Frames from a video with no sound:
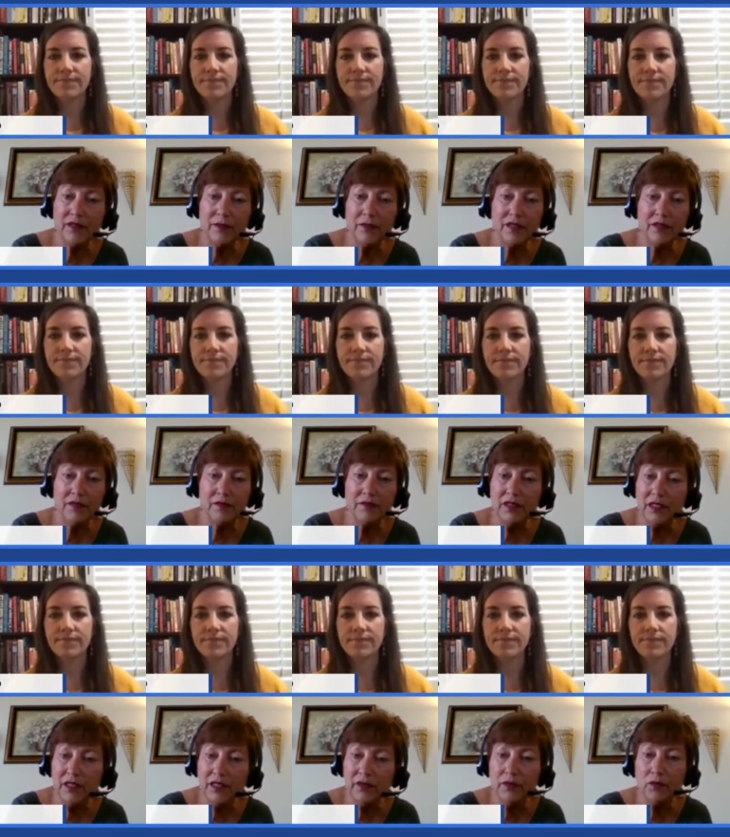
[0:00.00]
Speaker 1: me
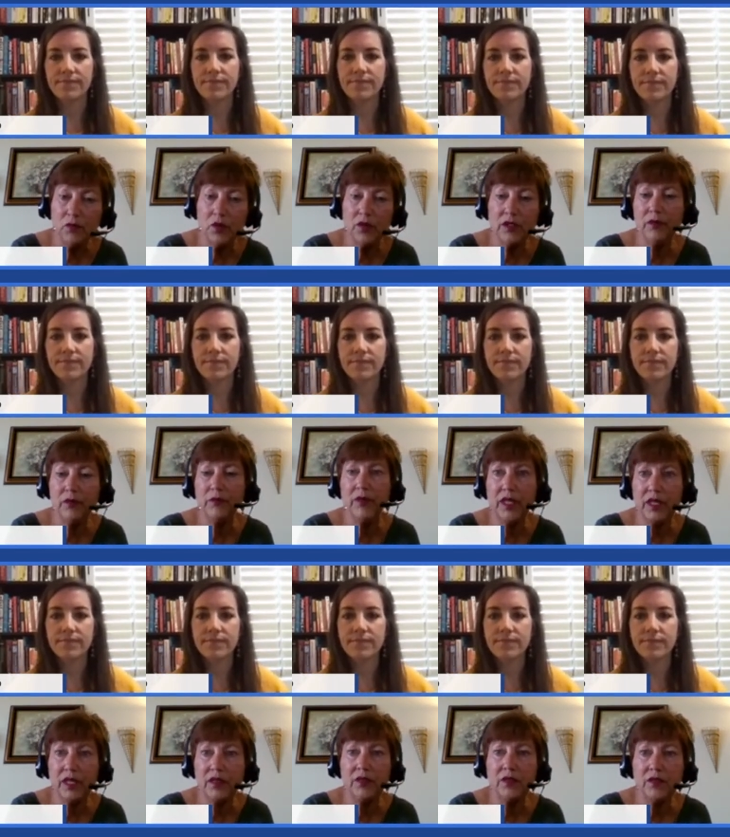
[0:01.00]
even more
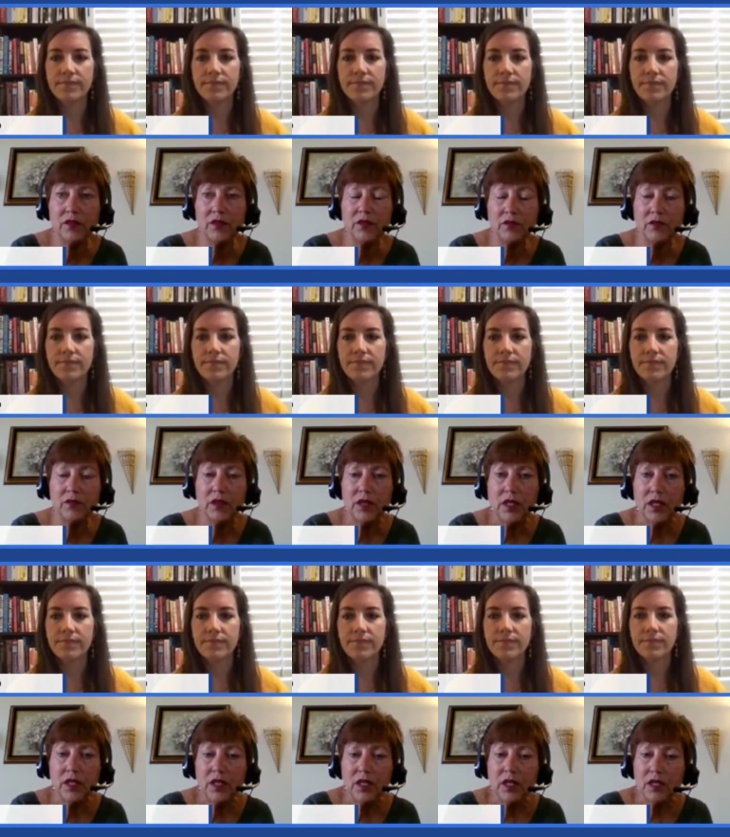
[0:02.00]
committed to
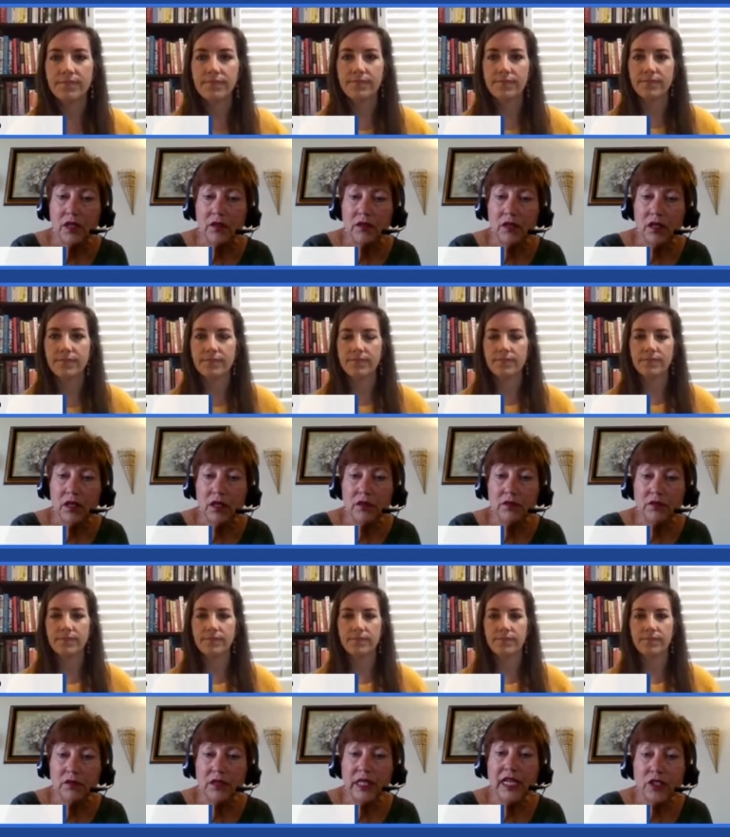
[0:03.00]
uh,
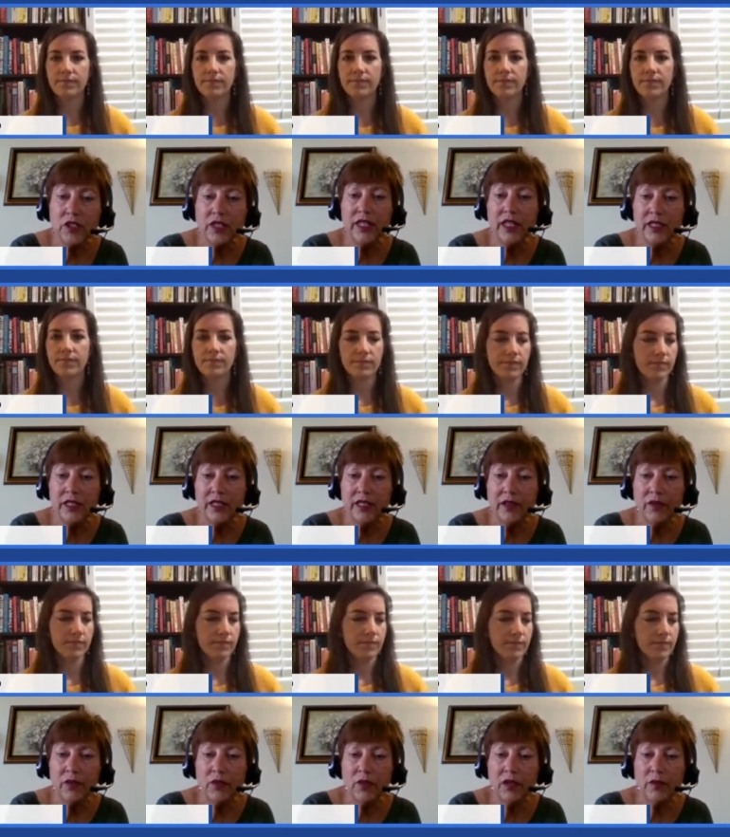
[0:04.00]
educating
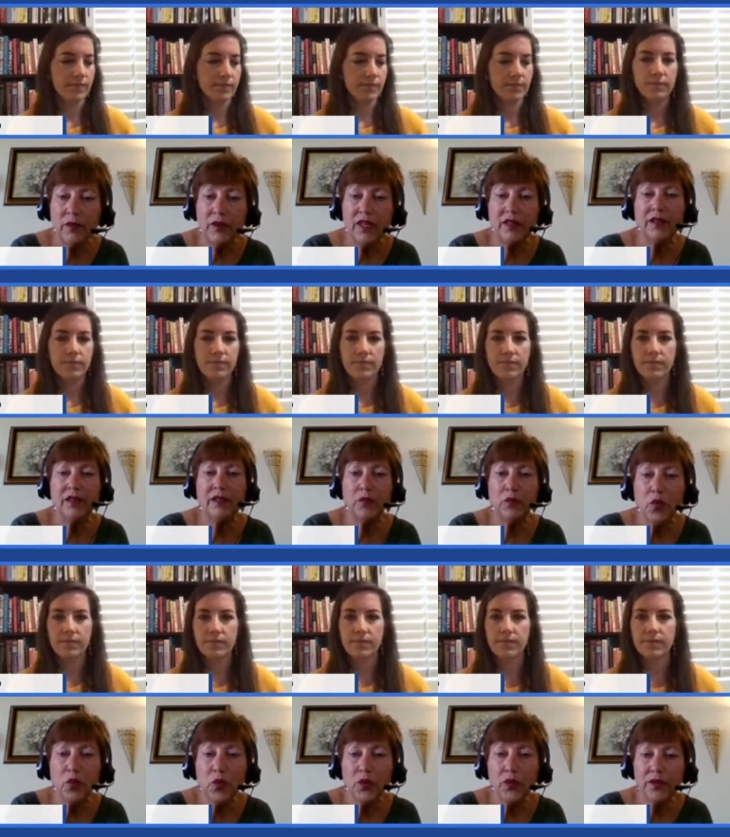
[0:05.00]
everyone about the
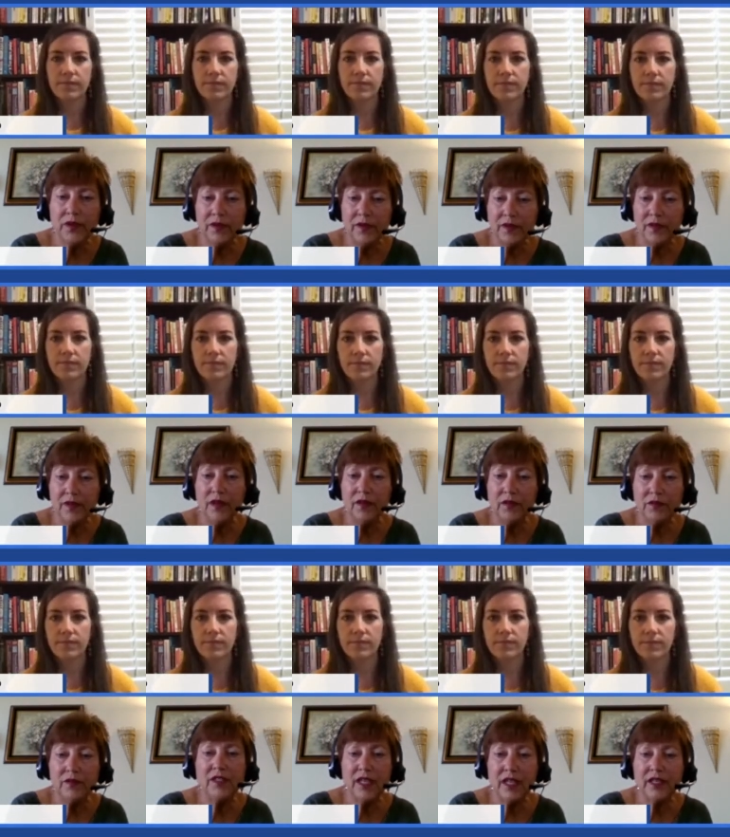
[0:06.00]
importance of
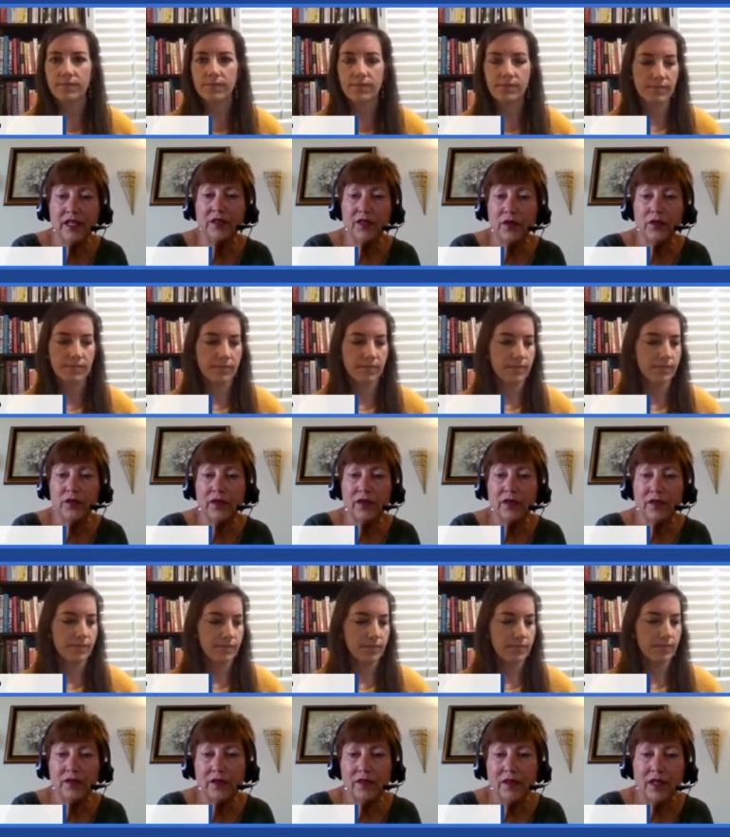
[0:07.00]

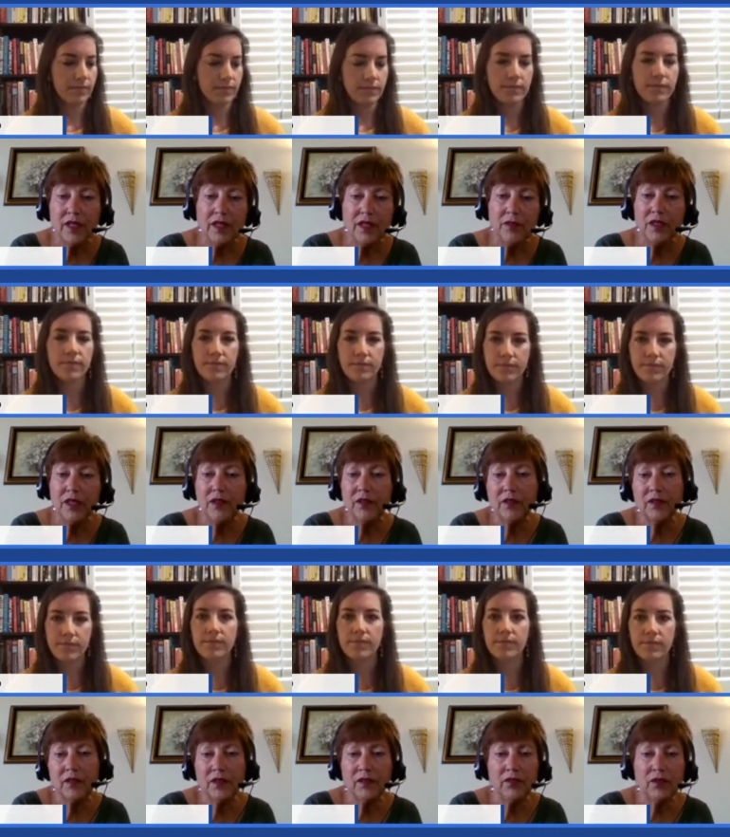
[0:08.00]
diagnosis. Because
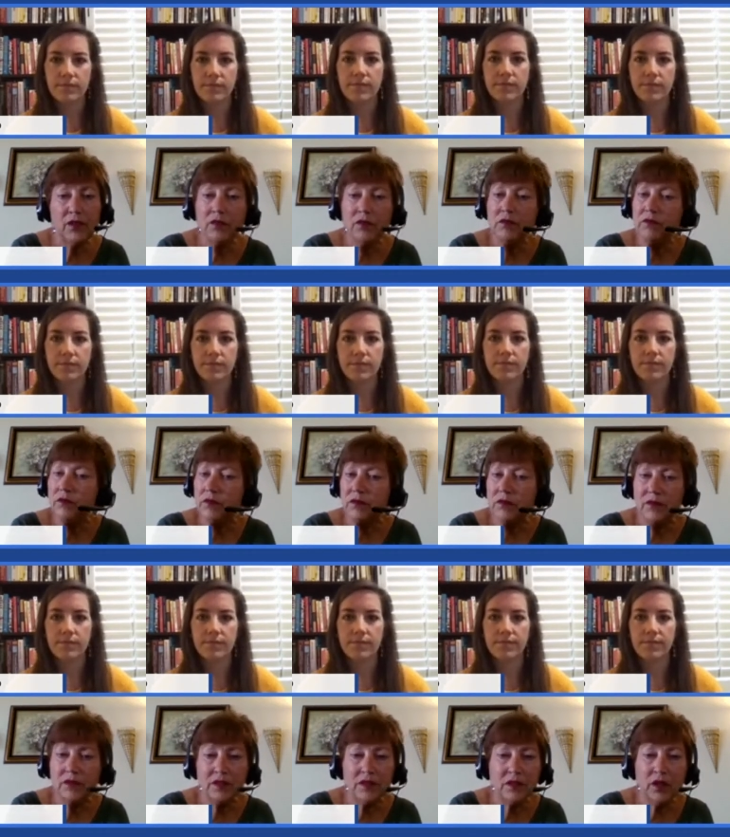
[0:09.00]
if you're
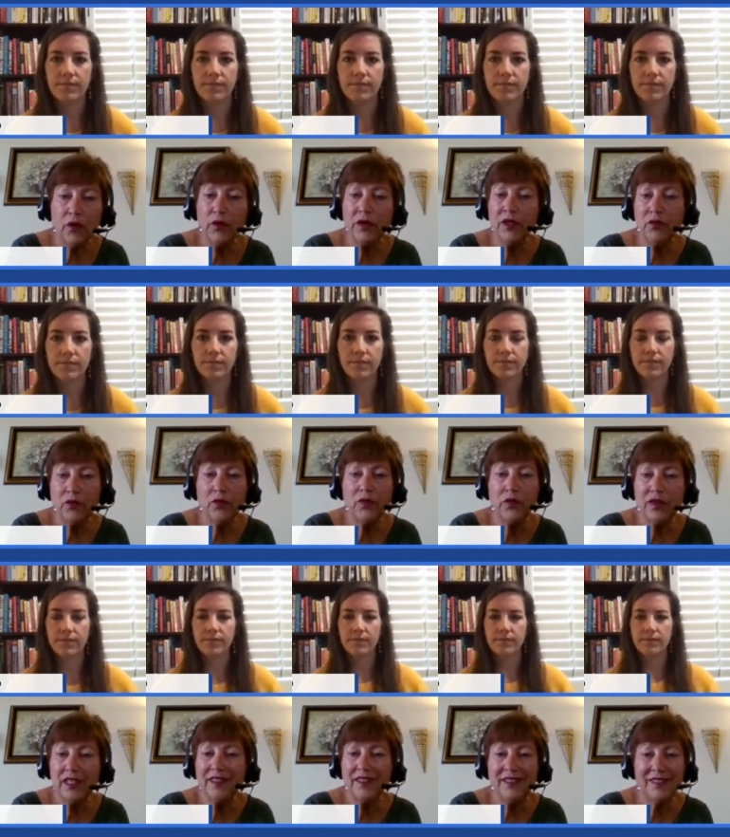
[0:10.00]
going through
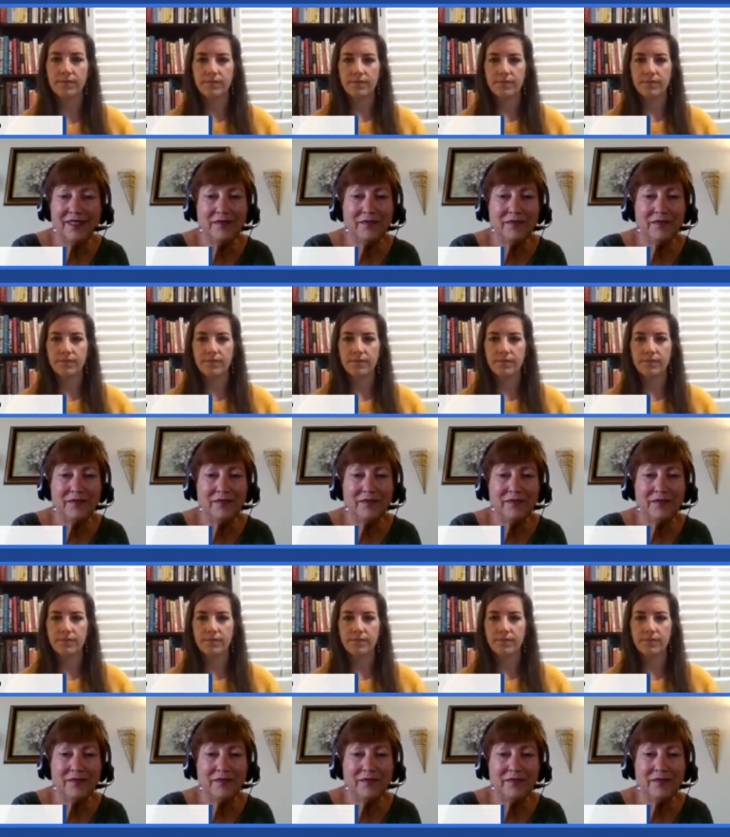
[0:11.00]
these